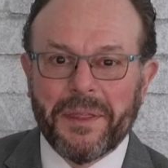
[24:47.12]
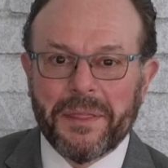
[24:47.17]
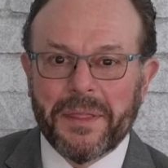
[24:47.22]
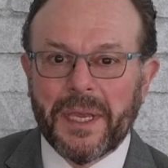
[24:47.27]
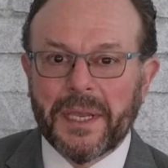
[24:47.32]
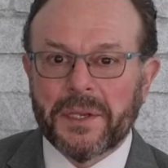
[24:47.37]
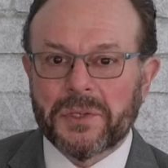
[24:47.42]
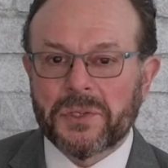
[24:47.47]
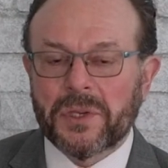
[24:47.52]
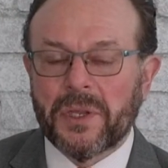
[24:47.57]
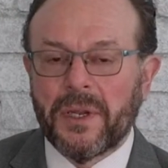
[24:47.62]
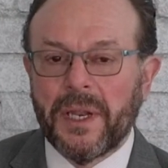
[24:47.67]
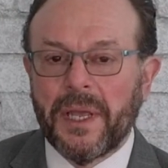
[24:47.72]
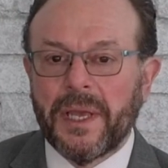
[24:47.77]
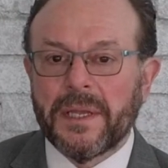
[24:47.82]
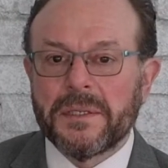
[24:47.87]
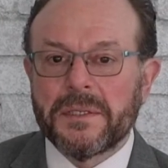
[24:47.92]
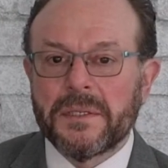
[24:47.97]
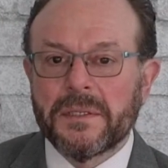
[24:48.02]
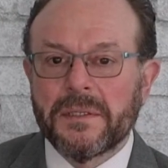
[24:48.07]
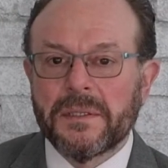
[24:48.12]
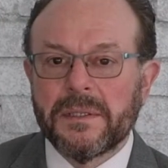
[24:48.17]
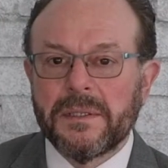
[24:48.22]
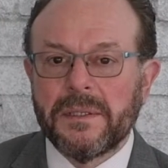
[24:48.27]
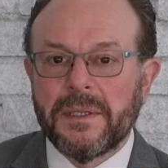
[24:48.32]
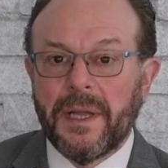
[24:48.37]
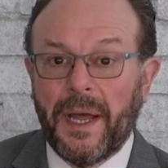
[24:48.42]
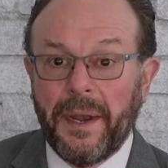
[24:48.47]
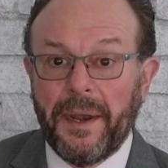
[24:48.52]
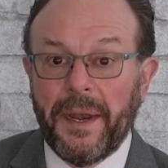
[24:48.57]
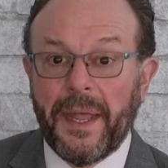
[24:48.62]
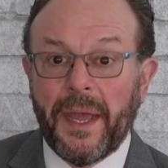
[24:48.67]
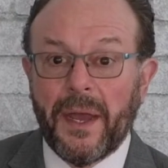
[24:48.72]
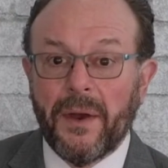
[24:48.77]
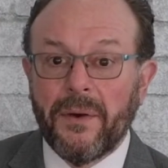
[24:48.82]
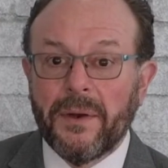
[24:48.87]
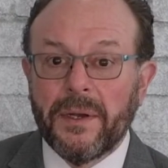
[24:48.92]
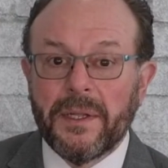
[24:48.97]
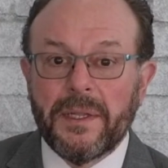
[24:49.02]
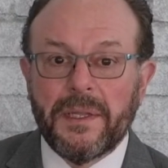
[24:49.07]
thanks Colette. And
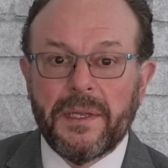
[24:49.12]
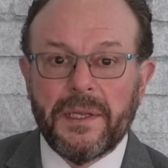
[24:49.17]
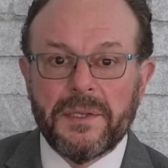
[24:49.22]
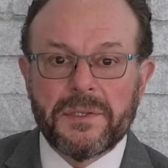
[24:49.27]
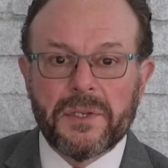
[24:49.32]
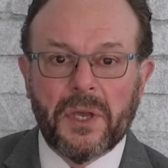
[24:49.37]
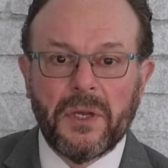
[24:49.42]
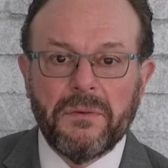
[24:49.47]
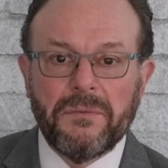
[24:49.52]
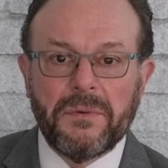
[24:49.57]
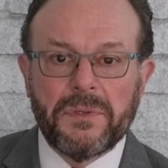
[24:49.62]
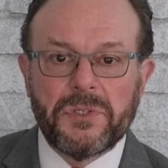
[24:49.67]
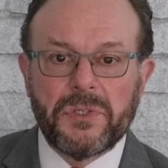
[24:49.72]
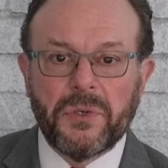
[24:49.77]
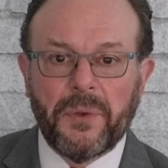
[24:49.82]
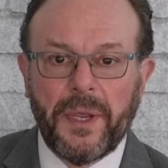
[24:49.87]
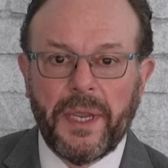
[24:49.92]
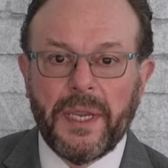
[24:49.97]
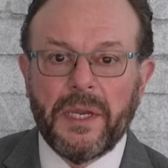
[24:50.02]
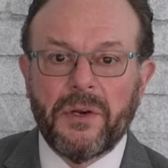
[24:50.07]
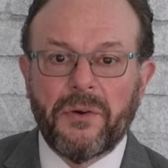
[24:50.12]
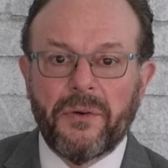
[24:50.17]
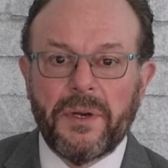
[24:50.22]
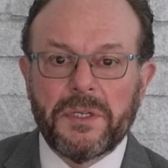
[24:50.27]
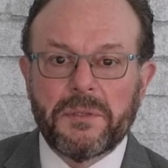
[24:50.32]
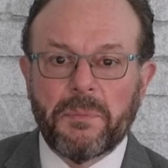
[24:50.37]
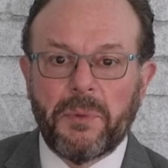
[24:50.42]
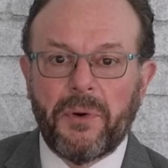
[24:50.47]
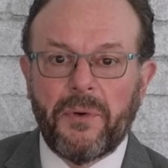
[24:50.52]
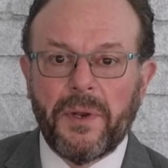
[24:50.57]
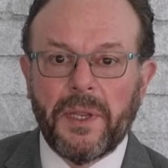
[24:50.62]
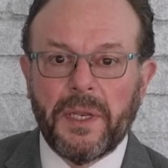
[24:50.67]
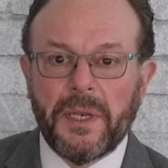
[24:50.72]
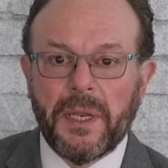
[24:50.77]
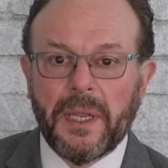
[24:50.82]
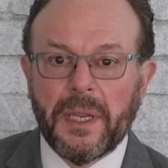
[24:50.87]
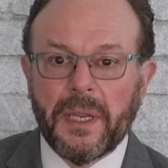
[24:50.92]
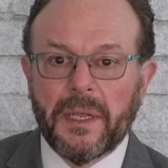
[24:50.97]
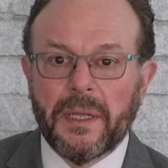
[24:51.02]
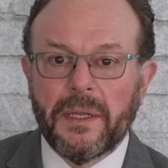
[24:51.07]
now it's over to Ingrid
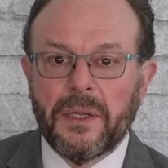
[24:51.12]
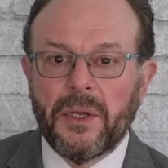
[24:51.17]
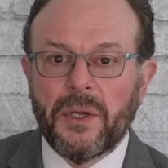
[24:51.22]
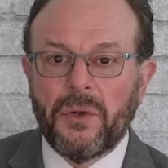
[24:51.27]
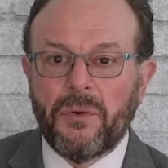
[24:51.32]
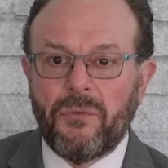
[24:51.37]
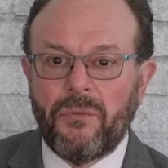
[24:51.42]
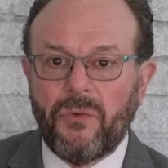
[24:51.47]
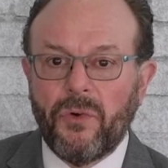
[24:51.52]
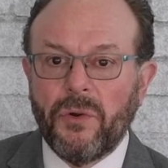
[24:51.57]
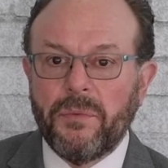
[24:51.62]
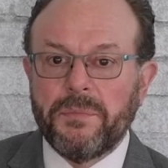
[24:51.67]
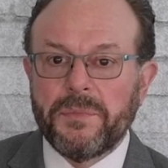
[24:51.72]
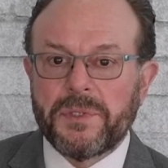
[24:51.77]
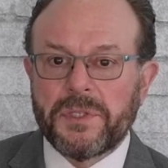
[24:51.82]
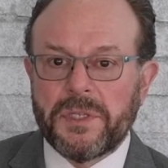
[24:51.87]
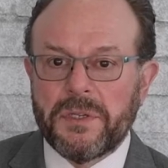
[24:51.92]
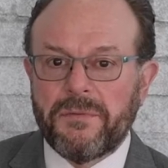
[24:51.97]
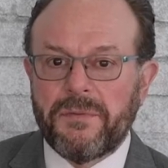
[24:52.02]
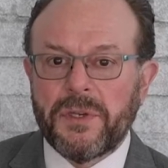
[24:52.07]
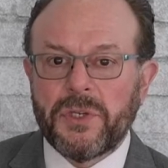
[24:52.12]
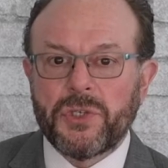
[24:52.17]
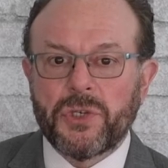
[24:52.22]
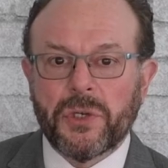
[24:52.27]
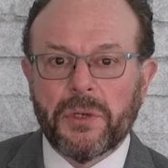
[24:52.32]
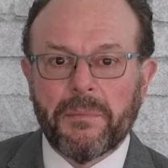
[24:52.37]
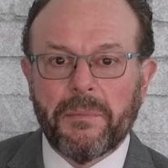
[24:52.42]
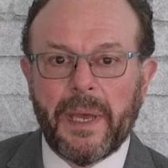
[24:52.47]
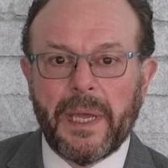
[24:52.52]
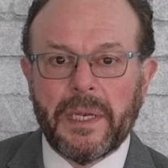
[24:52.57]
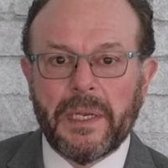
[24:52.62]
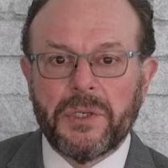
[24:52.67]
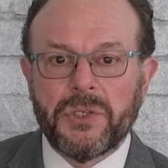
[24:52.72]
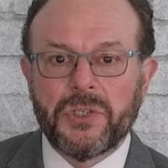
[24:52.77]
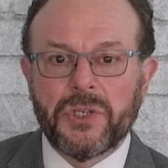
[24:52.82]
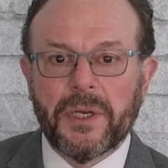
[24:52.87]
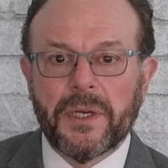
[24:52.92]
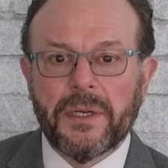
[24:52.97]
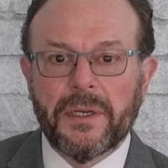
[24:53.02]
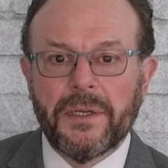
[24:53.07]
Marini, Rooms Division
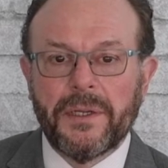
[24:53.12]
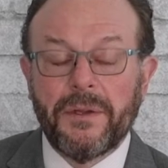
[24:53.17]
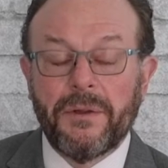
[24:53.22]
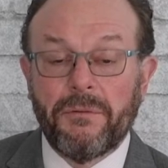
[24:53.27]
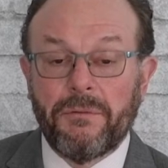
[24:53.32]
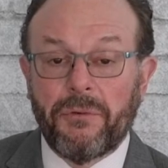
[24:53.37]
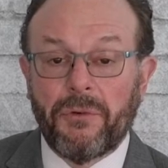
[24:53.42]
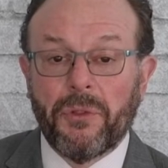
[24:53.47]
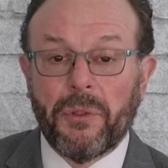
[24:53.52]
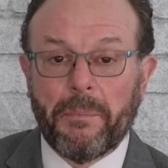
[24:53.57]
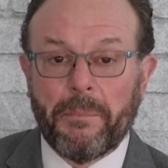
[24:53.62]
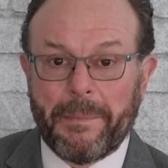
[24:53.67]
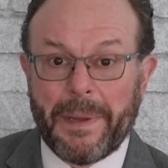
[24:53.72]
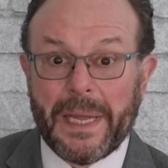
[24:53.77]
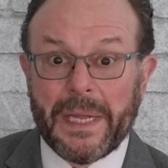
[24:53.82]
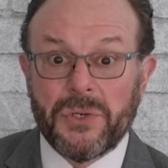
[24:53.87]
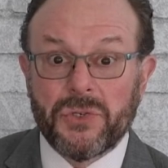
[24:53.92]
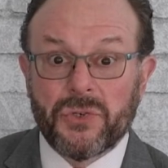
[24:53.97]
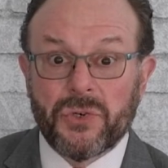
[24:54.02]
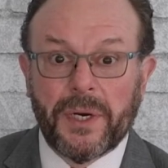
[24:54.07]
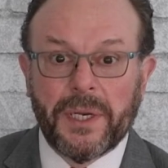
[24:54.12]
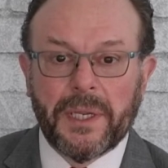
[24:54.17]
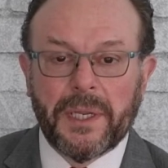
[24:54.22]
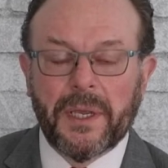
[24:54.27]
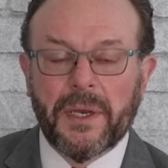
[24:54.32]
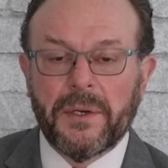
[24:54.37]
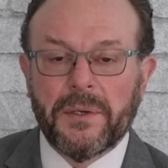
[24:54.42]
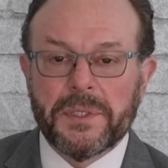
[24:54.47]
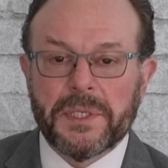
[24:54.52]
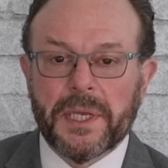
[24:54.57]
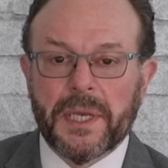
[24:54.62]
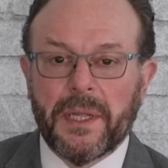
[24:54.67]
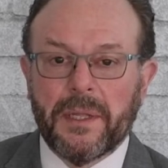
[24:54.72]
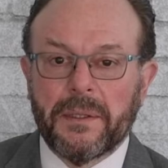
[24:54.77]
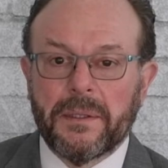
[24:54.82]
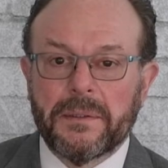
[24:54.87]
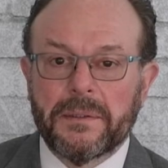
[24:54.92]
Manager for the Mandrake Hotel.